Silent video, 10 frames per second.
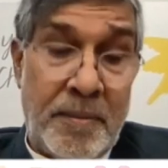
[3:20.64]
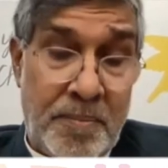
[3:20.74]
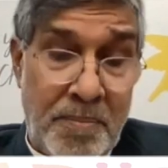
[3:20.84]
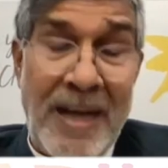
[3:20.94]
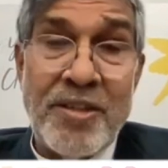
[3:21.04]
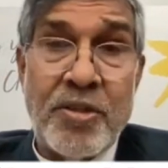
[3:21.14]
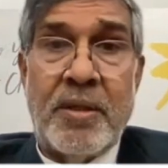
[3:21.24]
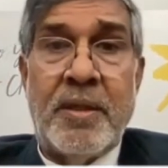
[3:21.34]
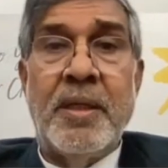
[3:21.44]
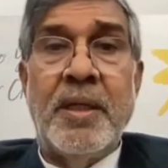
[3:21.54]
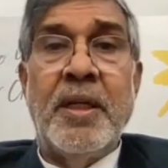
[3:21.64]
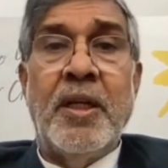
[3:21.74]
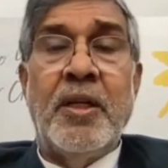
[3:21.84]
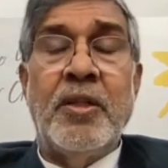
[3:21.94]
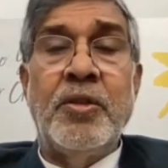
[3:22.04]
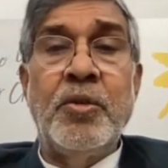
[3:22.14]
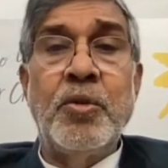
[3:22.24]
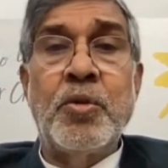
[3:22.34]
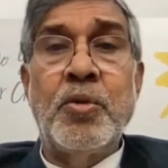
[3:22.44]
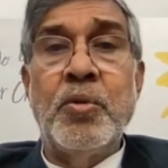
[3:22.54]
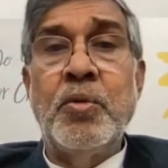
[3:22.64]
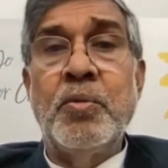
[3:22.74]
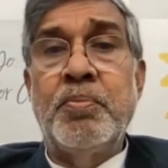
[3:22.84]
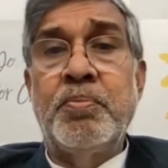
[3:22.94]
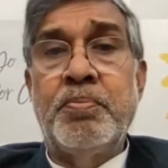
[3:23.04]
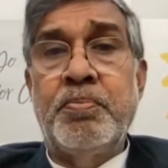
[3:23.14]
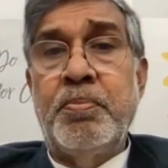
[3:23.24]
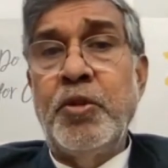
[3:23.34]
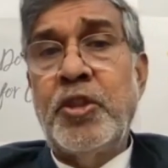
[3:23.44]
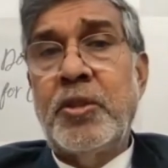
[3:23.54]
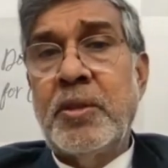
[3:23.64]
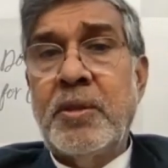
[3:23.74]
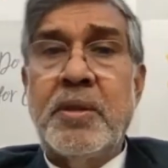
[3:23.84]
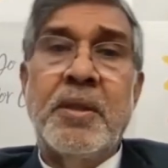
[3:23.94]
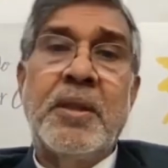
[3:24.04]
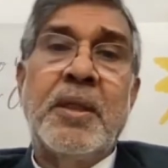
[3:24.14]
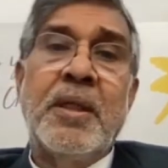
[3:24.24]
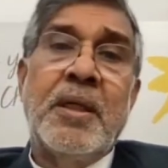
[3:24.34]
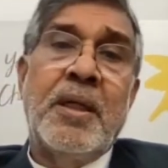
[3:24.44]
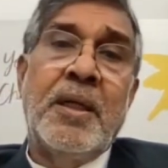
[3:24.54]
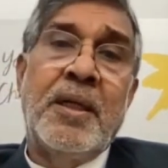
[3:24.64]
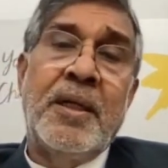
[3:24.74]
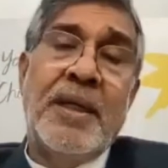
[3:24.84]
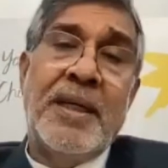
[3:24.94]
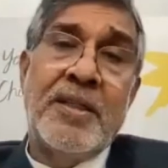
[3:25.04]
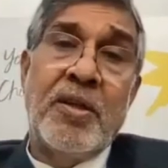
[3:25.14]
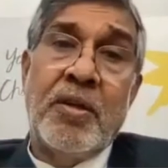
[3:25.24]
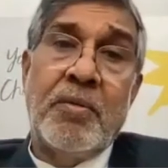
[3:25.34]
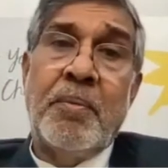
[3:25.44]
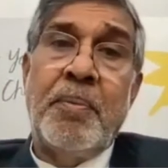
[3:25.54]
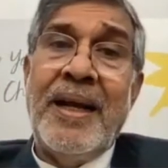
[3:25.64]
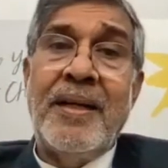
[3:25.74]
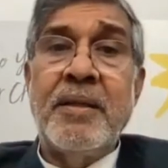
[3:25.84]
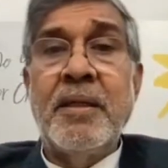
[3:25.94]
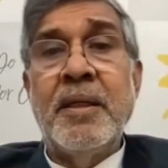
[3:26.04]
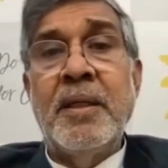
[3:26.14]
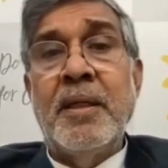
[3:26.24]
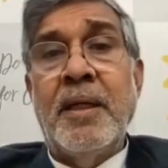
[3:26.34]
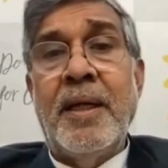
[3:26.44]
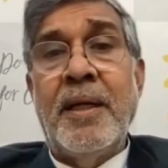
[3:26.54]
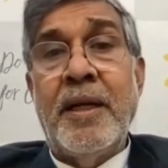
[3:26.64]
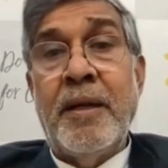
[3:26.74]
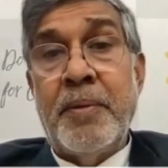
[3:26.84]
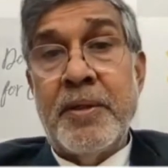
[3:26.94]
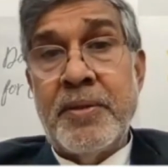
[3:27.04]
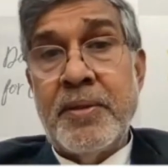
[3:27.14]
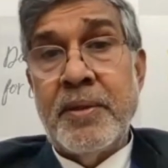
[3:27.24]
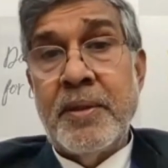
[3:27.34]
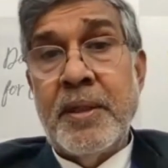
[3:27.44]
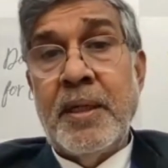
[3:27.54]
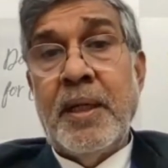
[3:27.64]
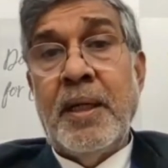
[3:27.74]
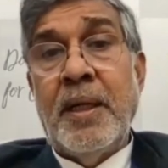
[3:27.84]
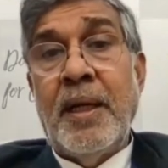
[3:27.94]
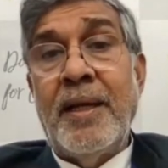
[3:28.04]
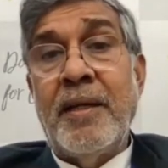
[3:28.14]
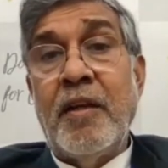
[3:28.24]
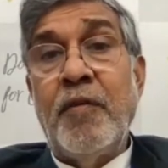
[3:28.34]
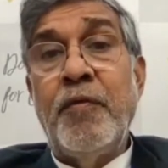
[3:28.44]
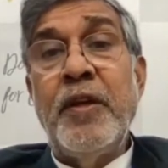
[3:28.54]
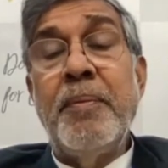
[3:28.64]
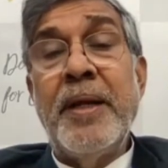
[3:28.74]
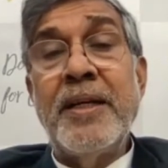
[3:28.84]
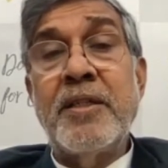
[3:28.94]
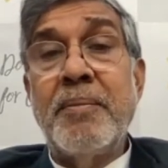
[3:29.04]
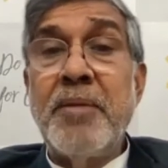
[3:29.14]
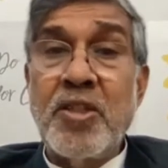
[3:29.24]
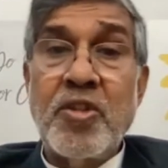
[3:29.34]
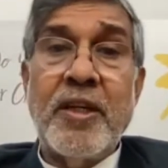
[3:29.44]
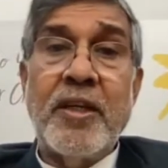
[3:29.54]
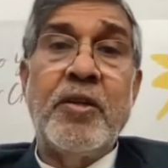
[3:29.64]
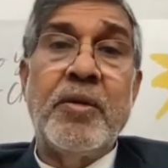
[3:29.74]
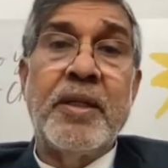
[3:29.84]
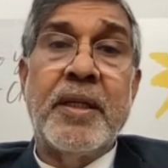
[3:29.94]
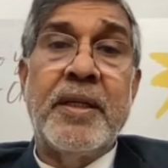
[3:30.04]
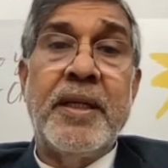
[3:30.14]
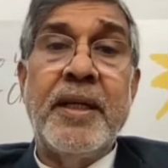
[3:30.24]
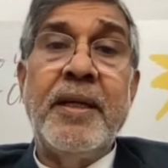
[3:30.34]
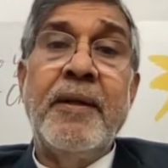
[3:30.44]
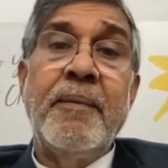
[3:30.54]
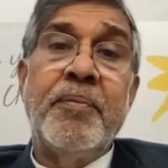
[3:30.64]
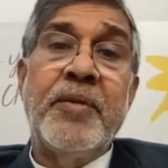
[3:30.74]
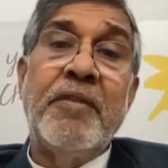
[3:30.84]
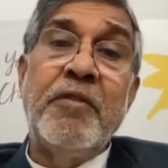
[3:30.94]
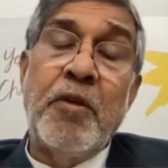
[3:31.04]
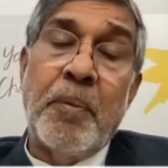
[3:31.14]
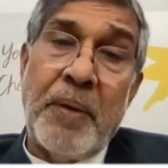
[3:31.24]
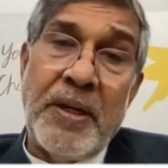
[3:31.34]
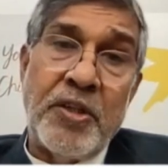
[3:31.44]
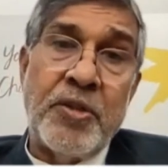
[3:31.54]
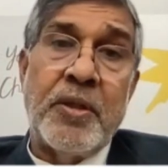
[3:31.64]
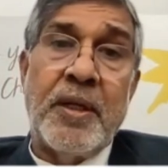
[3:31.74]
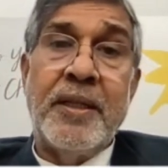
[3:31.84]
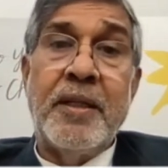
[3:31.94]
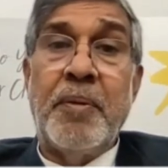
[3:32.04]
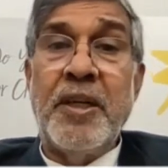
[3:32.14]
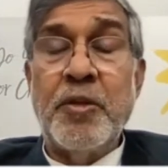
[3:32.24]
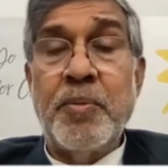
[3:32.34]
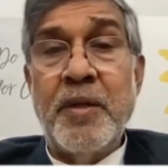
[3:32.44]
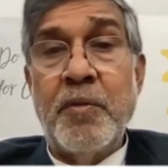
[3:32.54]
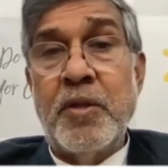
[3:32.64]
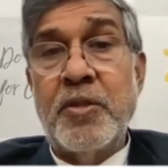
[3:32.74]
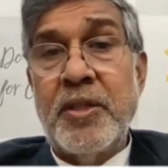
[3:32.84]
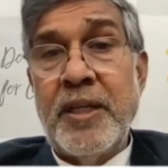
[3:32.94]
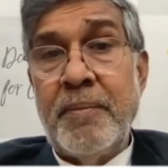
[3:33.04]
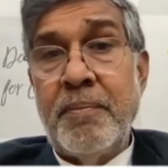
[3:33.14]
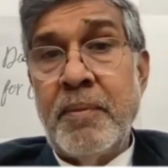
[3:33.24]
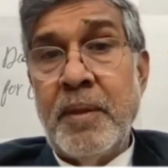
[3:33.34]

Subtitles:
master, used to push us on our bed and rape us. And if we made some mistake during the day, then we were punished. And the punishment was same.